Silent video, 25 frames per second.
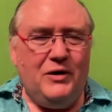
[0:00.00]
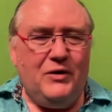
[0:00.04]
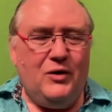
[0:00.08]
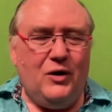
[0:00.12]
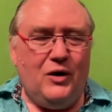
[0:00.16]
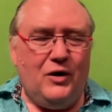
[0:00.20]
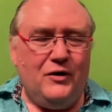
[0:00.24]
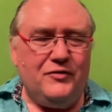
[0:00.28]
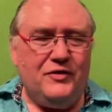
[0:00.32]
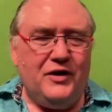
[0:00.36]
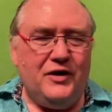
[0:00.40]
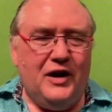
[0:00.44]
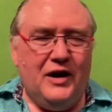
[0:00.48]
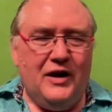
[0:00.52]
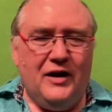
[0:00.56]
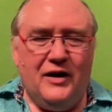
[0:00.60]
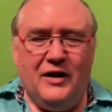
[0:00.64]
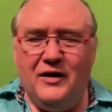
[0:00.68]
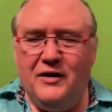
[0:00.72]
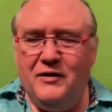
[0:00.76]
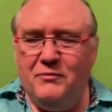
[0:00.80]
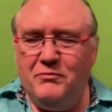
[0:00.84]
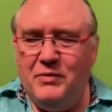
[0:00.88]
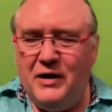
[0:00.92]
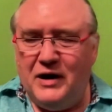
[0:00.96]
because
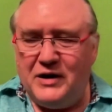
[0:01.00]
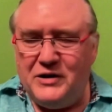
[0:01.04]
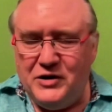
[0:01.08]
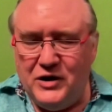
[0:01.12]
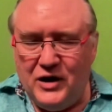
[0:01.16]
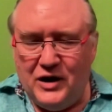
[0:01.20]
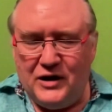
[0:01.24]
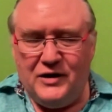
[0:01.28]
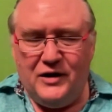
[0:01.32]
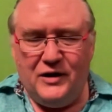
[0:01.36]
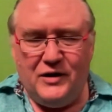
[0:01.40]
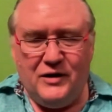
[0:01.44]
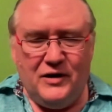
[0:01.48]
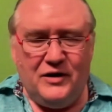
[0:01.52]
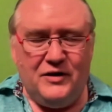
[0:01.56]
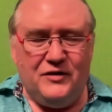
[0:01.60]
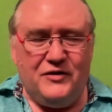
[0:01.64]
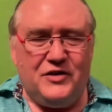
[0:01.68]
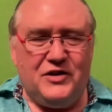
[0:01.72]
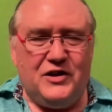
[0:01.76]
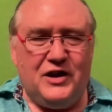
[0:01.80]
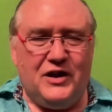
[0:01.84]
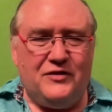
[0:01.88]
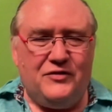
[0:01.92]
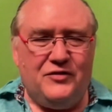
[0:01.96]
matriarchal is
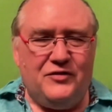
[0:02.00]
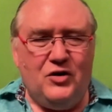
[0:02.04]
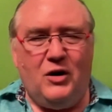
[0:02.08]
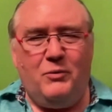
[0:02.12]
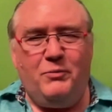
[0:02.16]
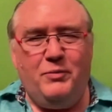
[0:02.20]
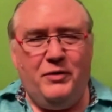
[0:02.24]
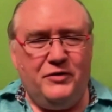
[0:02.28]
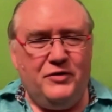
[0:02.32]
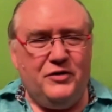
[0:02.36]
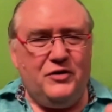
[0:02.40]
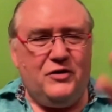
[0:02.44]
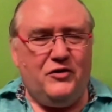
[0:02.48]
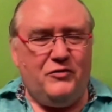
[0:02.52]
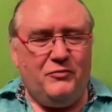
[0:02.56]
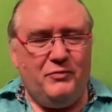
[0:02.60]
just the opposite of